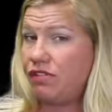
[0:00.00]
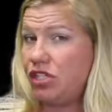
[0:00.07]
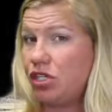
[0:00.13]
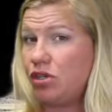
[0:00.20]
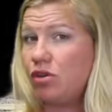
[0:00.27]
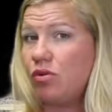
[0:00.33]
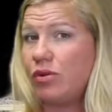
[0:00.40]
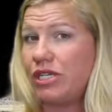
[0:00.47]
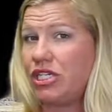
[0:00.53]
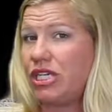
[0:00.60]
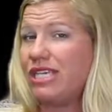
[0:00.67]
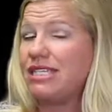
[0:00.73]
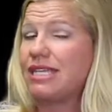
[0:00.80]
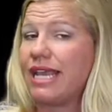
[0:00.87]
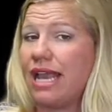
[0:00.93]
2, which
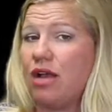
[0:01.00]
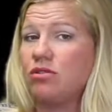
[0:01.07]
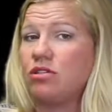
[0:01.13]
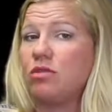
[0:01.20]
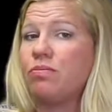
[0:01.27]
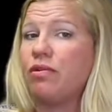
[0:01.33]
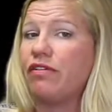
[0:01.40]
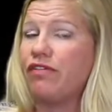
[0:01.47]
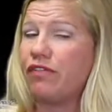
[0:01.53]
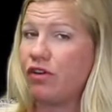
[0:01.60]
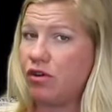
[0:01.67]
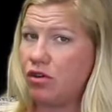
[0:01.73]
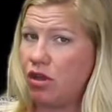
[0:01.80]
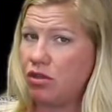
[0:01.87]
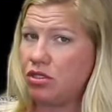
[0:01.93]
is a council
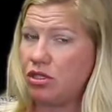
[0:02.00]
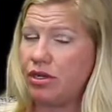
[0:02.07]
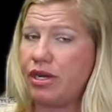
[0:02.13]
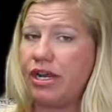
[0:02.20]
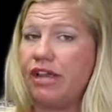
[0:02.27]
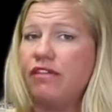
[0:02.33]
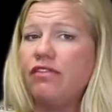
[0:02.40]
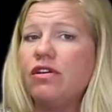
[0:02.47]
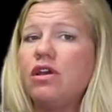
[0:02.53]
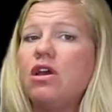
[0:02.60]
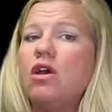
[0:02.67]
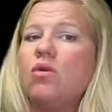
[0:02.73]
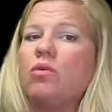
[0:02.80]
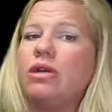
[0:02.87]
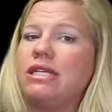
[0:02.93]
preferred alternative,
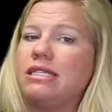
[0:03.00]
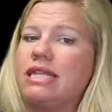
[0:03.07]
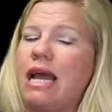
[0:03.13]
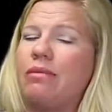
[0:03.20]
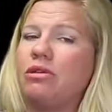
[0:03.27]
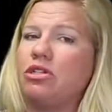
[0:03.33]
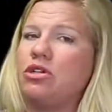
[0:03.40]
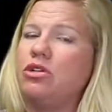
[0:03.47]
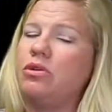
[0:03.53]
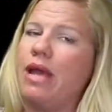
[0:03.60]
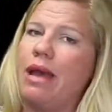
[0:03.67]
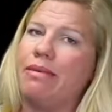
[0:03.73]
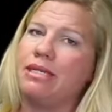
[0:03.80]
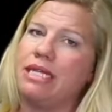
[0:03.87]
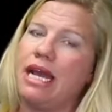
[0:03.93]
would establish a new
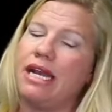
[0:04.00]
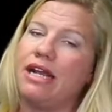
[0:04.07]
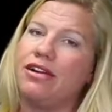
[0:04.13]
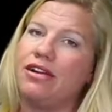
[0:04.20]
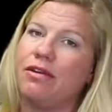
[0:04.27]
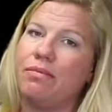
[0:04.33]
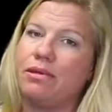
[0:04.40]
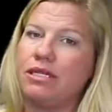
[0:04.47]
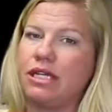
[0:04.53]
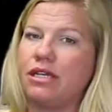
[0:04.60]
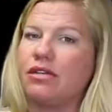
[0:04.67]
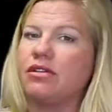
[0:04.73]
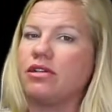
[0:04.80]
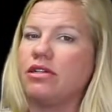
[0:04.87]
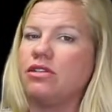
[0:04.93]
habitat area of
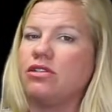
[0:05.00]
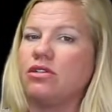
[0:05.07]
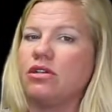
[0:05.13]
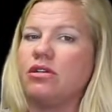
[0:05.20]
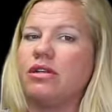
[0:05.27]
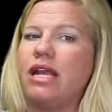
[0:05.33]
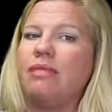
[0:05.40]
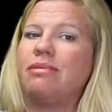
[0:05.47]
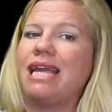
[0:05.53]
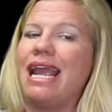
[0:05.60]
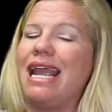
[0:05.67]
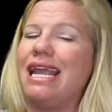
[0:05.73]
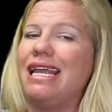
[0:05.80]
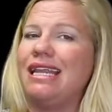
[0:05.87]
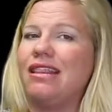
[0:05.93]
particular concern named
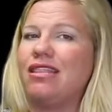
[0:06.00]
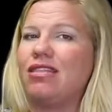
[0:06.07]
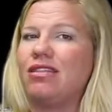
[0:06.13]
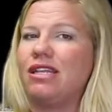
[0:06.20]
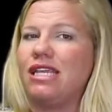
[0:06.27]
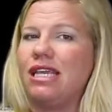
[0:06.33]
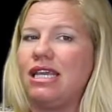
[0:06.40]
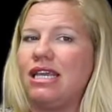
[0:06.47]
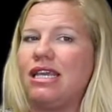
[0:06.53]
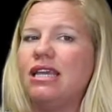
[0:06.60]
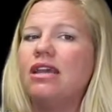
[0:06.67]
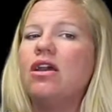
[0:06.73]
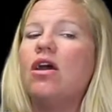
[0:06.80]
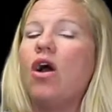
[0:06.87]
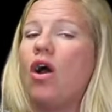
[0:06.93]

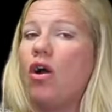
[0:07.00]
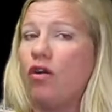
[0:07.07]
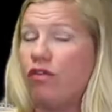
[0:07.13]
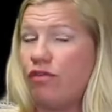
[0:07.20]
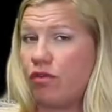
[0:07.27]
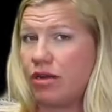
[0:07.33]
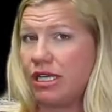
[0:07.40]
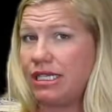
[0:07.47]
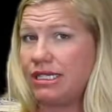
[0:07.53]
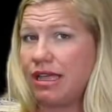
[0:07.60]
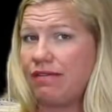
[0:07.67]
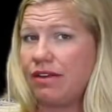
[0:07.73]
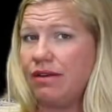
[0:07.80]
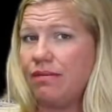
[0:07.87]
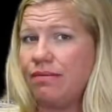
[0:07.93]

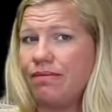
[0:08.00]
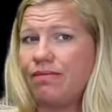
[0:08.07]
AT047.